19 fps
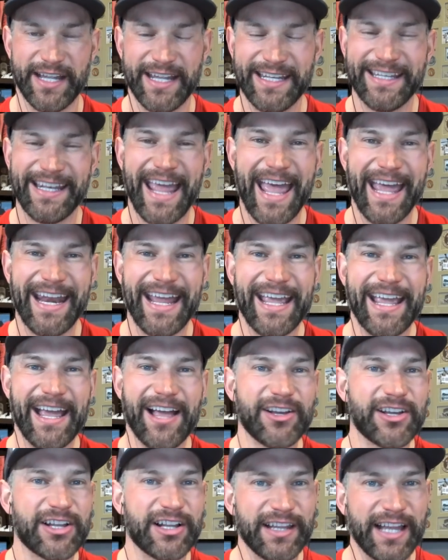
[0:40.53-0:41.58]
an
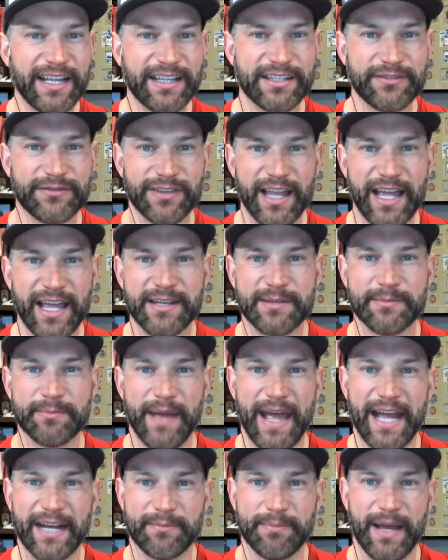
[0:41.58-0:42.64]
NIL collective led and
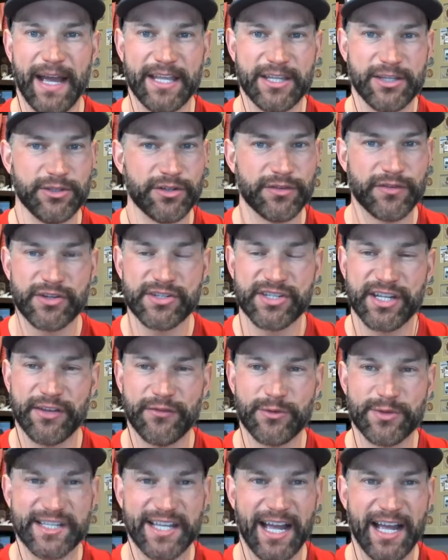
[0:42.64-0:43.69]
backed by University of
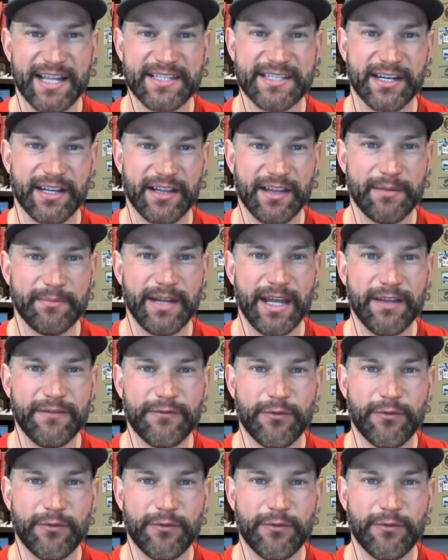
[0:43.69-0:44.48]
Wisconsin alumni,